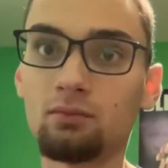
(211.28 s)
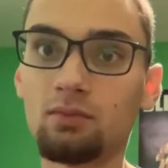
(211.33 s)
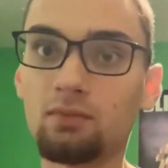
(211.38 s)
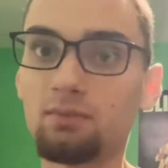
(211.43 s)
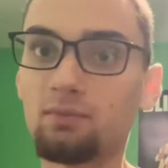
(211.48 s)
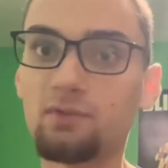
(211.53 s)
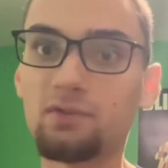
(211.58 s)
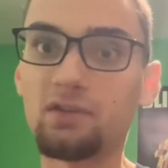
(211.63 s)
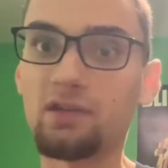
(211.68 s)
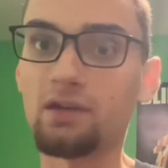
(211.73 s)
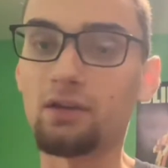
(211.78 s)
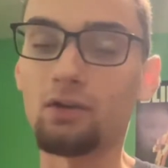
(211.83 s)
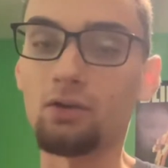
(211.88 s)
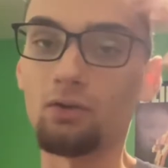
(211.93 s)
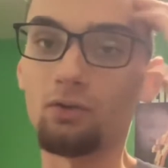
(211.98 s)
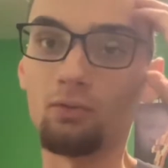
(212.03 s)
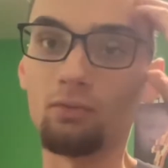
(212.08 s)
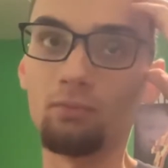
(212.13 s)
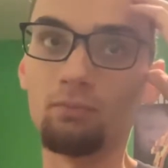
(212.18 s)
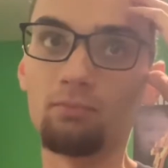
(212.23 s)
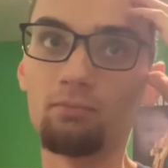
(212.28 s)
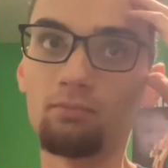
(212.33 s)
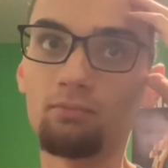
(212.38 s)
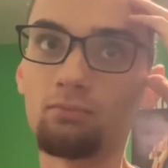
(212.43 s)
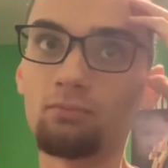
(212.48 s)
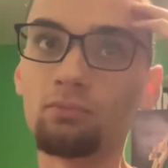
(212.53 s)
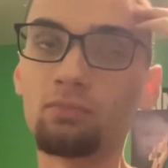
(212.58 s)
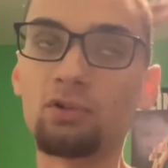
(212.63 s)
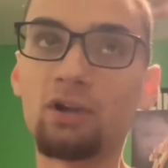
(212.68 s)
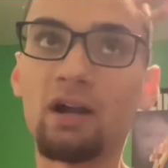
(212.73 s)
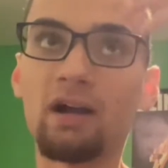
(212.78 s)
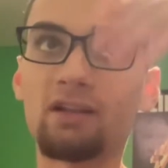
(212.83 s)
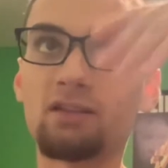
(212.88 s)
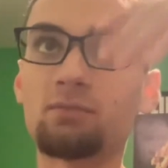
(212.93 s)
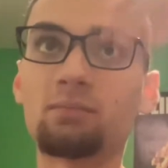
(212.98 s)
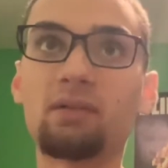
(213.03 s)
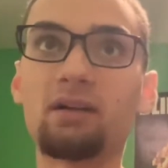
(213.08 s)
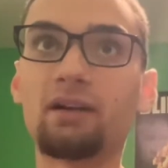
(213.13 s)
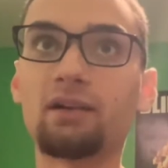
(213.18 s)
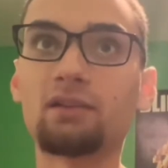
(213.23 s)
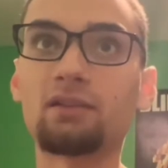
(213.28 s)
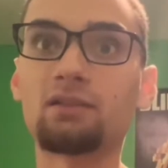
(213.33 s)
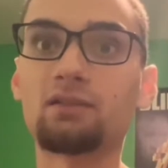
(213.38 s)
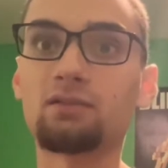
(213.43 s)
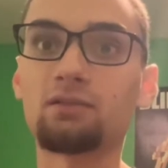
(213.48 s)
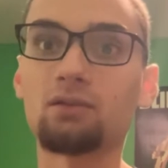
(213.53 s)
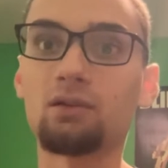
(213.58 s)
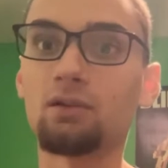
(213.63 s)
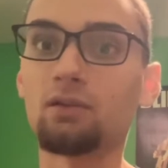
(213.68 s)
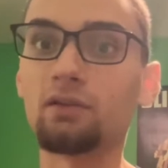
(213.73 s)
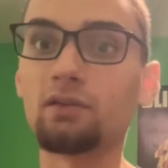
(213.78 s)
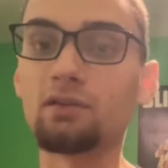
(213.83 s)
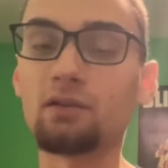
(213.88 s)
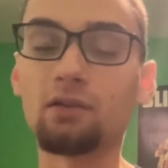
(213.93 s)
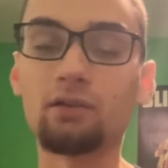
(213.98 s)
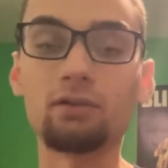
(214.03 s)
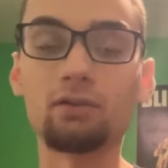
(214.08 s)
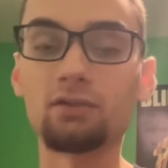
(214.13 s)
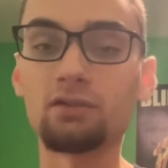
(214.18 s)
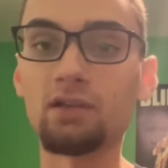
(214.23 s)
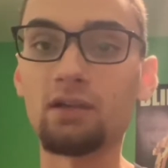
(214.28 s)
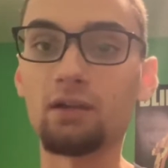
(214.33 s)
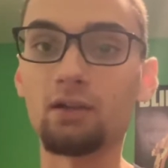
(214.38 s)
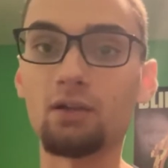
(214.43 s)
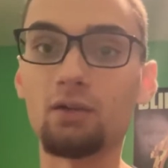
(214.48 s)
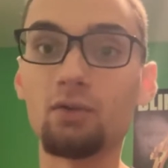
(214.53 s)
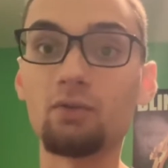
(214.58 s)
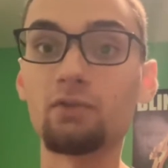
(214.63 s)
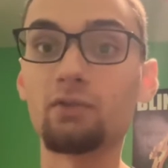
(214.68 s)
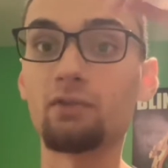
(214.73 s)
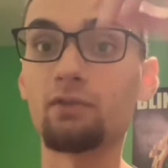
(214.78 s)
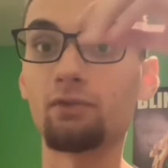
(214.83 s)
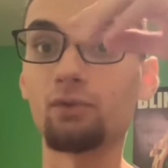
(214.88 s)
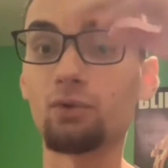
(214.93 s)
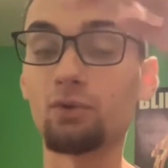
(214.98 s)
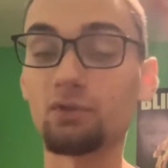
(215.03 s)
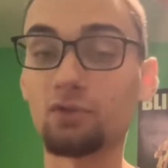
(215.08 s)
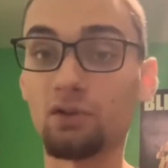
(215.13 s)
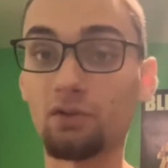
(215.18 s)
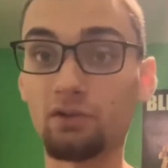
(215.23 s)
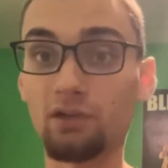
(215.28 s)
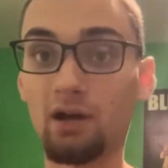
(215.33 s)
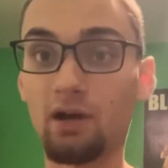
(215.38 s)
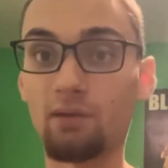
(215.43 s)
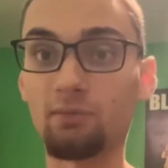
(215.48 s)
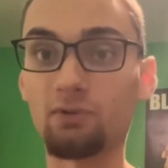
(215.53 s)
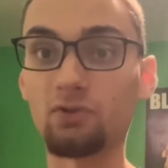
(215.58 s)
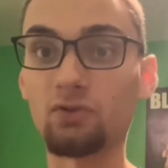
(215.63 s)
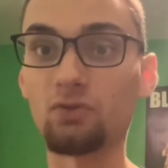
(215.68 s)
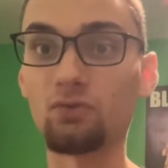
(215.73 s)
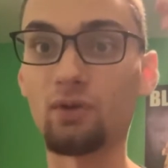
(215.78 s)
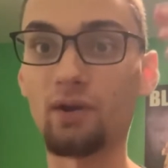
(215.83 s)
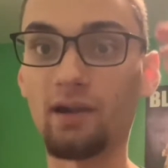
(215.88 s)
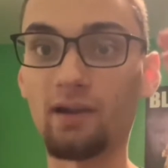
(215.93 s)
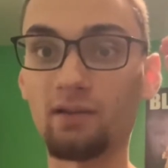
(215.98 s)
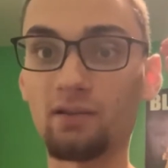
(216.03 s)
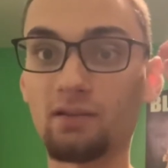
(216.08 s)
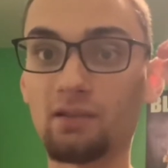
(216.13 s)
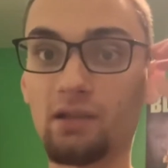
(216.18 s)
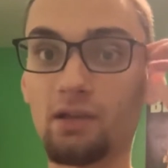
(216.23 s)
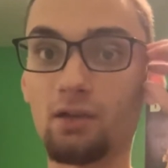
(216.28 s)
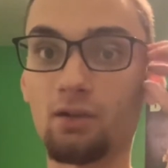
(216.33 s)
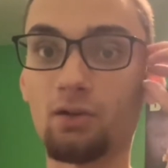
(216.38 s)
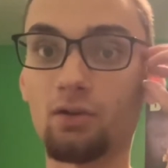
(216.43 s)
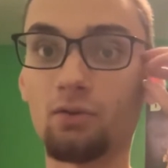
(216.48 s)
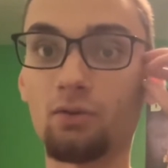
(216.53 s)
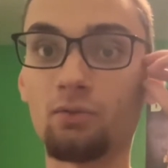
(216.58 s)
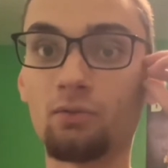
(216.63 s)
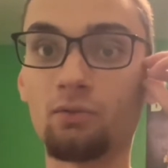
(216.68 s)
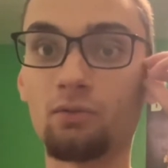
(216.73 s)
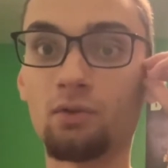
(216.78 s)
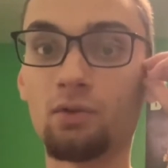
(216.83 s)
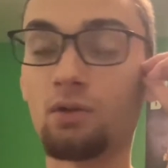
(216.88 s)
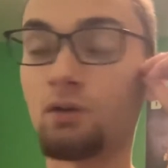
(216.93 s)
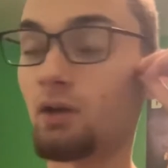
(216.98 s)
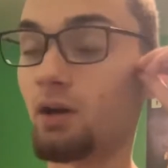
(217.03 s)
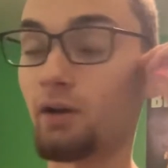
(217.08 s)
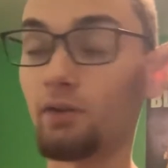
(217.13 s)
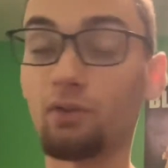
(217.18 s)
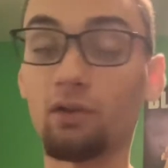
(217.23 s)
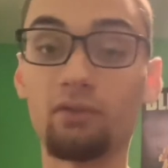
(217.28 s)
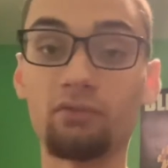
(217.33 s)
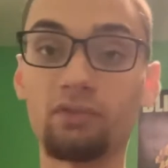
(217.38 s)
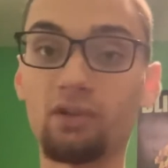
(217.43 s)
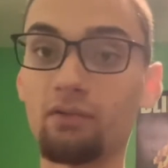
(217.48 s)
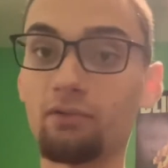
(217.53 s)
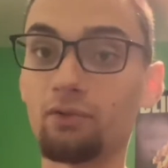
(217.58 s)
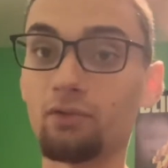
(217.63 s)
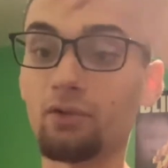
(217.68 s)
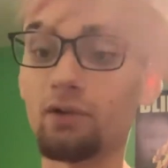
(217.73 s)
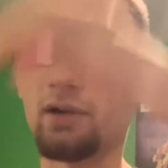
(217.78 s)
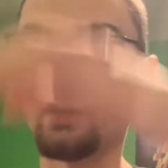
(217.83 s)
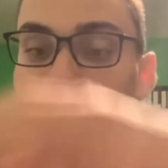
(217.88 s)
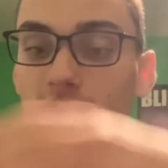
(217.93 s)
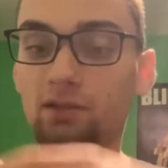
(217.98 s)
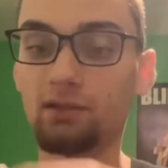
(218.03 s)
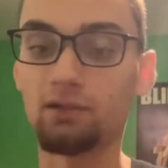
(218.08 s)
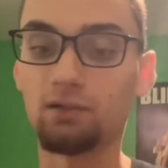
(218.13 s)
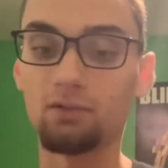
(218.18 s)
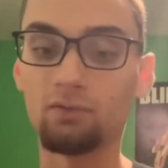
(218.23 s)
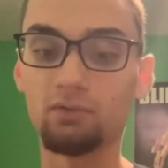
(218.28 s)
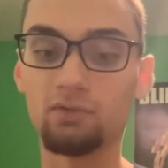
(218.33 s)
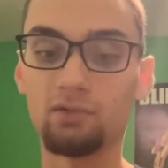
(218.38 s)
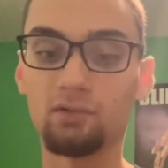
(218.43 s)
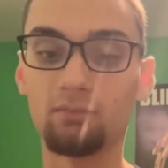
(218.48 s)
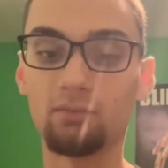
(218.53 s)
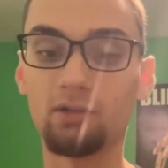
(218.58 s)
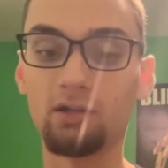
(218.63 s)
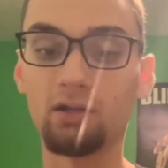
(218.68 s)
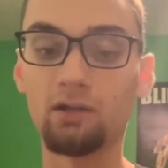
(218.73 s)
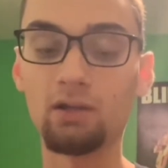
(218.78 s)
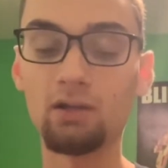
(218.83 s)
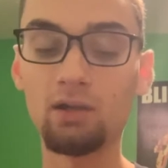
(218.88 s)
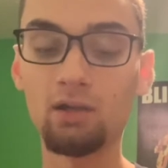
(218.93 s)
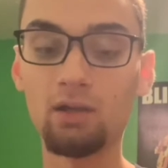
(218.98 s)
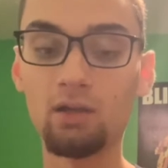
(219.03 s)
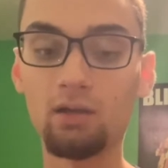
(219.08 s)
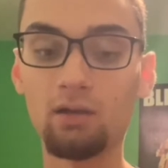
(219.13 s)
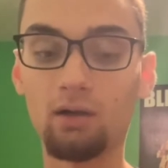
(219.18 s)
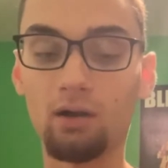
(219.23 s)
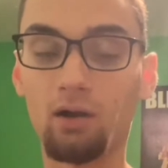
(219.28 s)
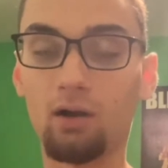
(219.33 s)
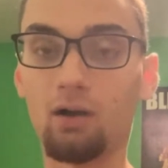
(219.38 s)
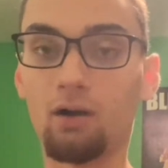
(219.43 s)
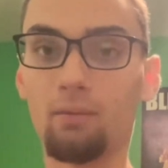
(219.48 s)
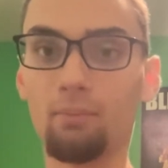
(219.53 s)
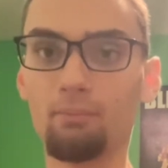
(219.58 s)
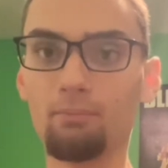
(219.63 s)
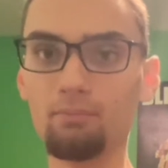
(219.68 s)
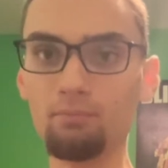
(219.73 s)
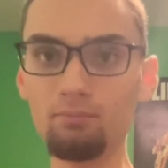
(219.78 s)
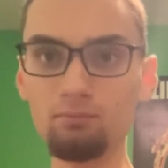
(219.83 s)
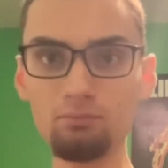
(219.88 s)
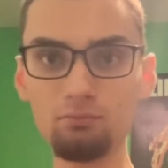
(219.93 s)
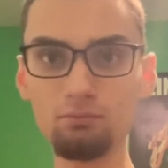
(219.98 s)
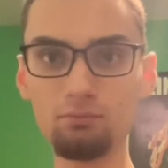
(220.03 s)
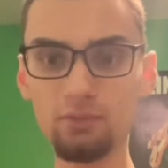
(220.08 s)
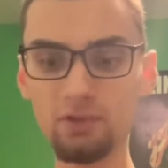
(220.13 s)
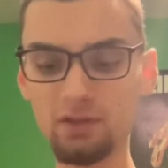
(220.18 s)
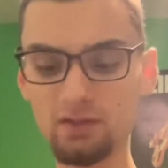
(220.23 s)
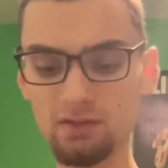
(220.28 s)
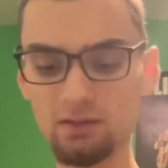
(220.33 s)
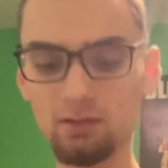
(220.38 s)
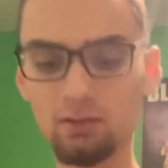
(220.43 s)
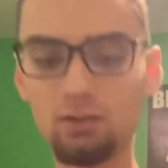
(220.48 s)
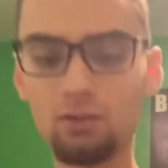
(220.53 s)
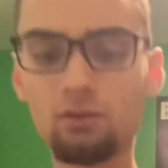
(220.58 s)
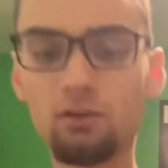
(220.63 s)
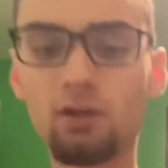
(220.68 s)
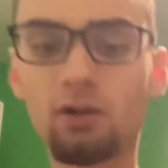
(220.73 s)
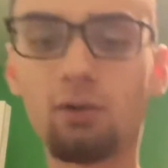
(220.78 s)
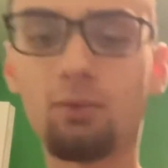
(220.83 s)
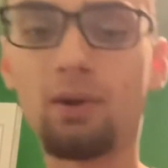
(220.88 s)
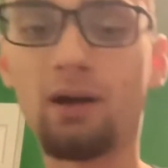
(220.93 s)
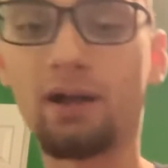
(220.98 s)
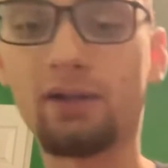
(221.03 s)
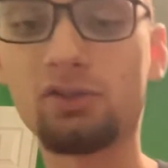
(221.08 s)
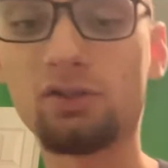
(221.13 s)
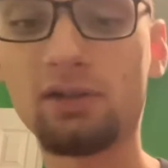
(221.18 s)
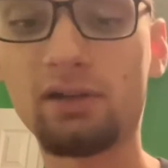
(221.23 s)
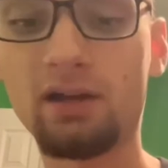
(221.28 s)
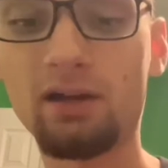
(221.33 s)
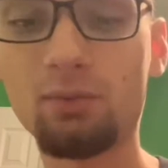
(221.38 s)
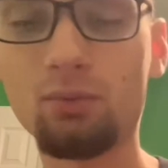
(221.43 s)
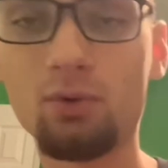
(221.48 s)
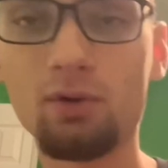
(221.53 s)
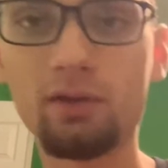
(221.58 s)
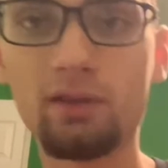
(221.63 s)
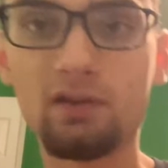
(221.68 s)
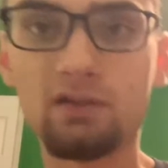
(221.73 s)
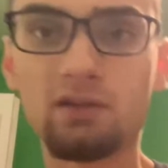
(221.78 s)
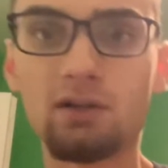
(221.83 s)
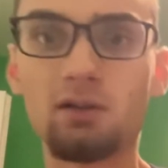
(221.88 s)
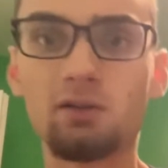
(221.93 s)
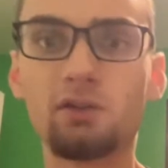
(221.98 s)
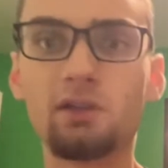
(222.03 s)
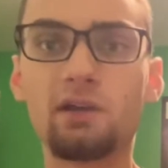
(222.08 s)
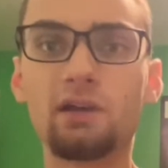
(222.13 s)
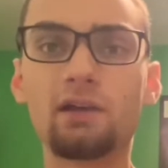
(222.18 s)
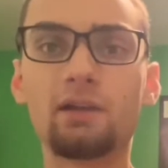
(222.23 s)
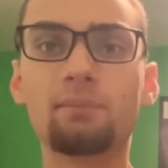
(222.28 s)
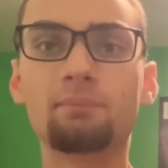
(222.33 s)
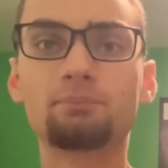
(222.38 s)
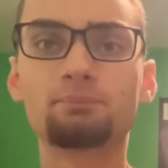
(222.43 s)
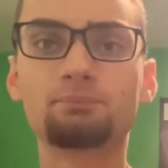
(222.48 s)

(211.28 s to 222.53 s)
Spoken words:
Seiko Prospects, all these other Seikos, and of course on top is Grand Seiko. I'd love to have a Grand Seiko someday. But this is a good little watch. Like, I wore this all day.